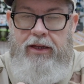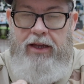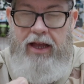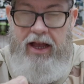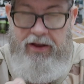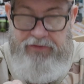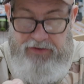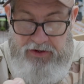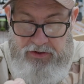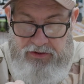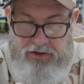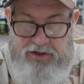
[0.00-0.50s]

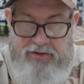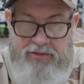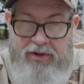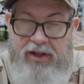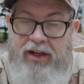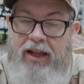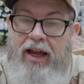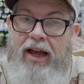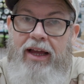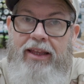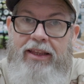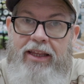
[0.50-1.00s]
I've used them a
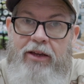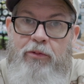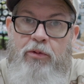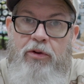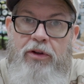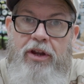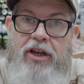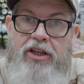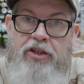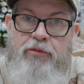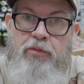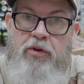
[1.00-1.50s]
lot. They will
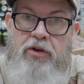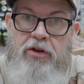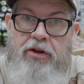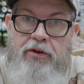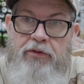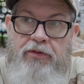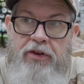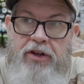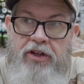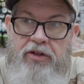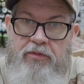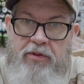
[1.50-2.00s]
not spook your
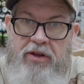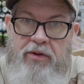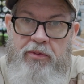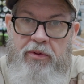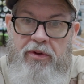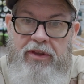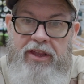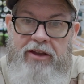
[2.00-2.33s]
fish, people.